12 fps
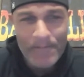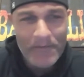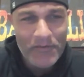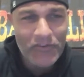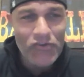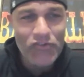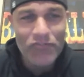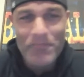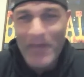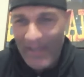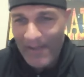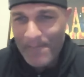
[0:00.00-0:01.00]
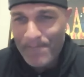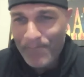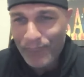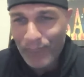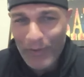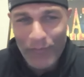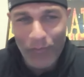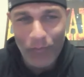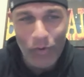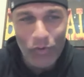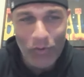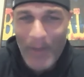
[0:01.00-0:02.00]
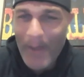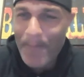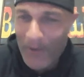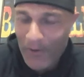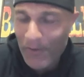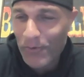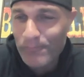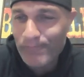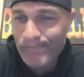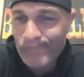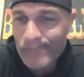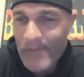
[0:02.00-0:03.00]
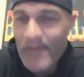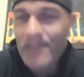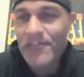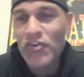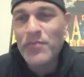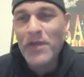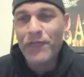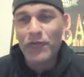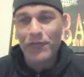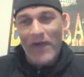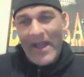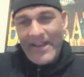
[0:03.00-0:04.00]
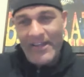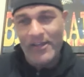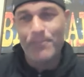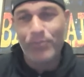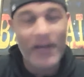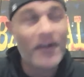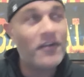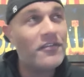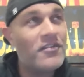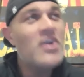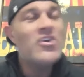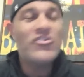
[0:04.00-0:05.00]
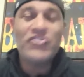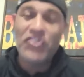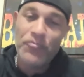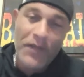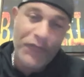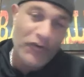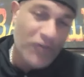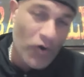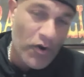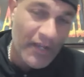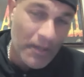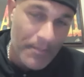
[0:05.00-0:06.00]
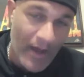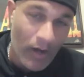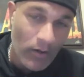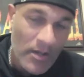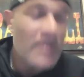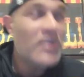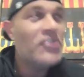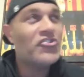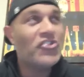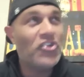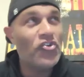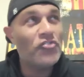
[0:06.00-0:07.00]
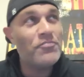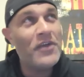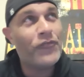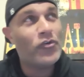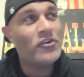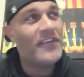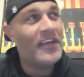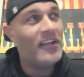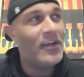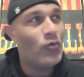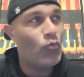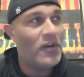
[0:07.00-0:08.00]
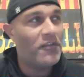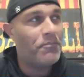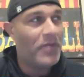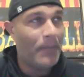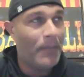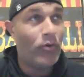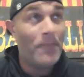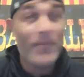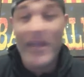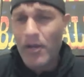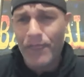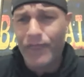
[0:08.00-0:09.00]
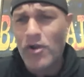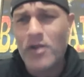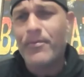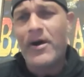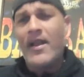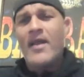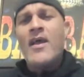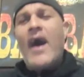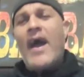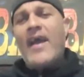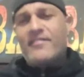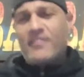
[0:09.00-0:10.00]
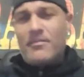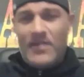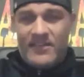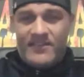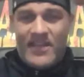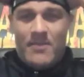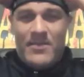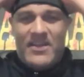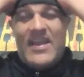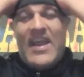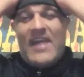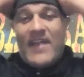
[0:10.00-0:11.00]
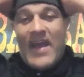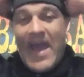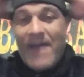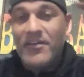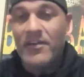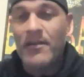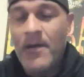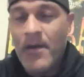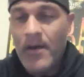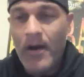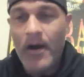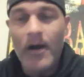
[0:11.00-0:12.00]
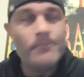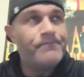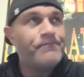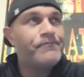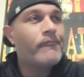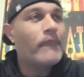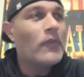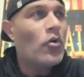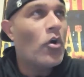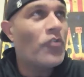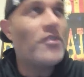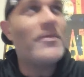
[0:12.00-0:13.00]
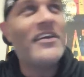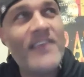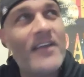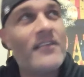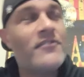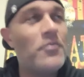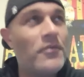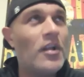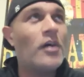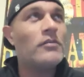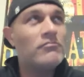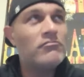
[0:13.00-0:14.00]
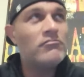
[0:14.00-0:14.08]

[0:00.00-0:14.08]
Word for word: Excuse me for rolling with my peer group. Excuse me for finding good players. Excuse me for turning them out. Excuse me for dealing with people and being upfront about it. I had somebody say to me today that I haven't, um, or somebody said to, you know,